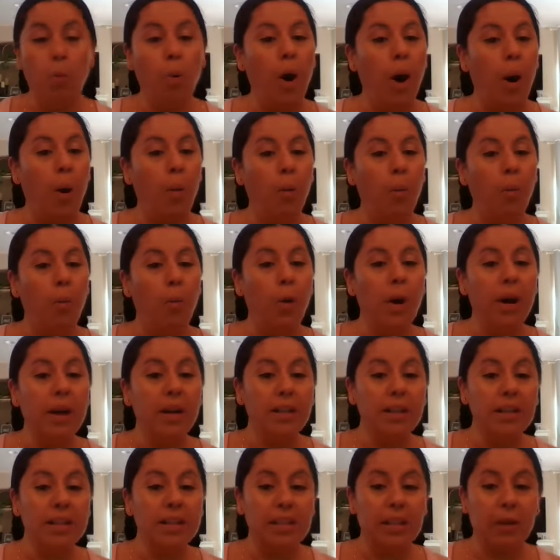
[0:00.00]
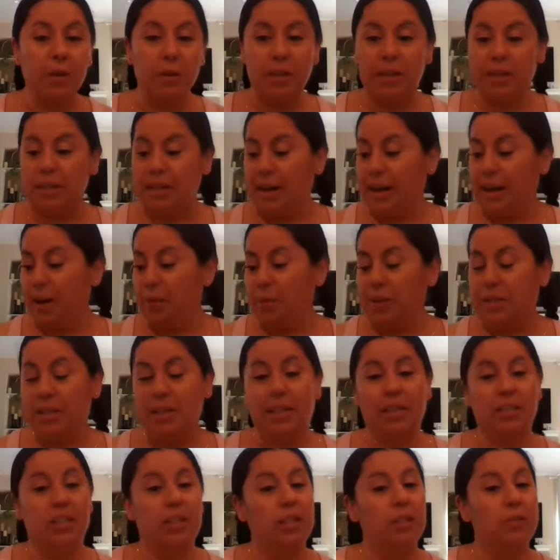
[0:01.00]
one of the secrets that I would
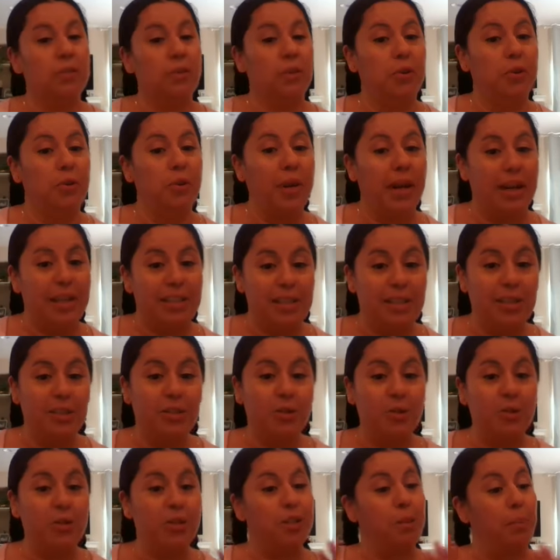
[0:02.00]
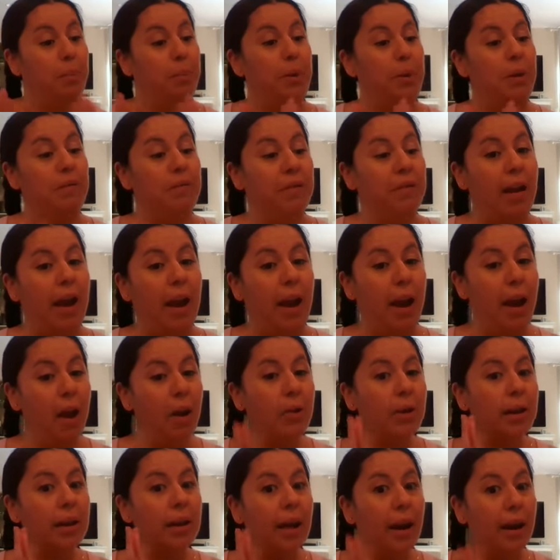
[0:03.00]
suggest for you guys to do, just be
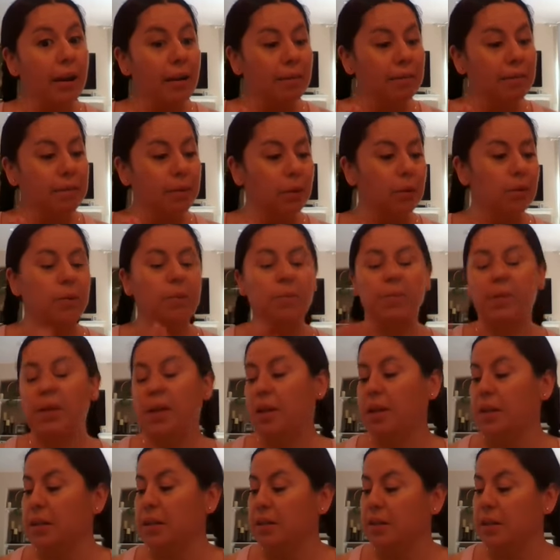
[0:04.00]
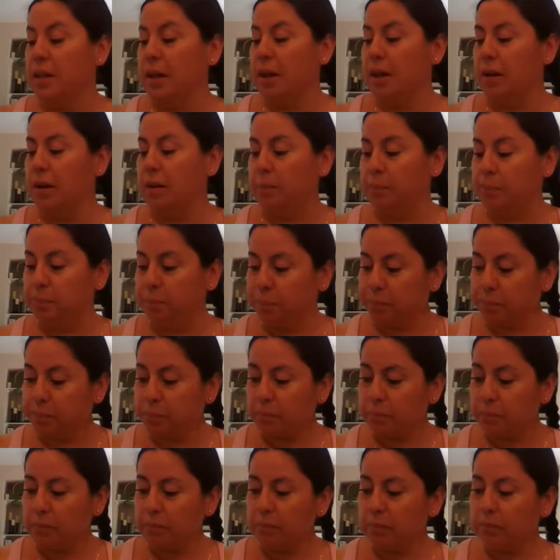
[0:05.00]
very careful, is, and
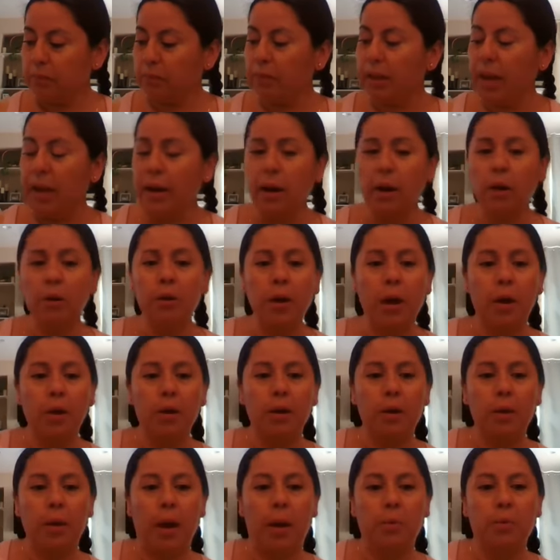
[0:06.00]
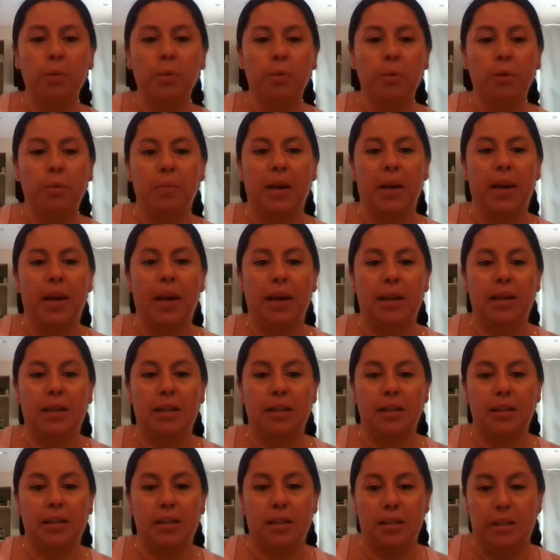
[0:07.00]
I won't put my hand in
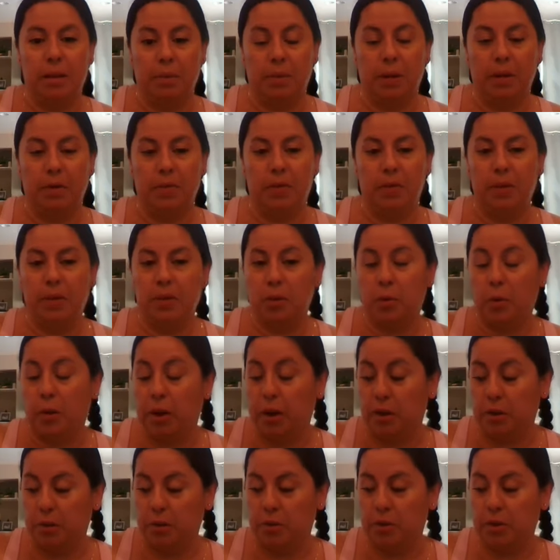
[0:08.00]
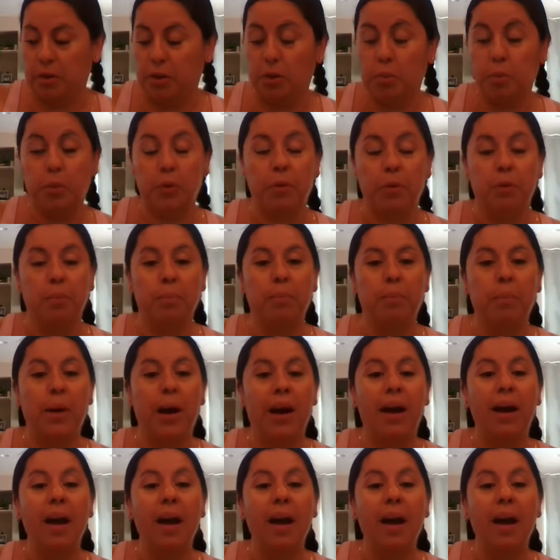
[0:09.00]
this because I'm giving this away. I'll use the spoon. But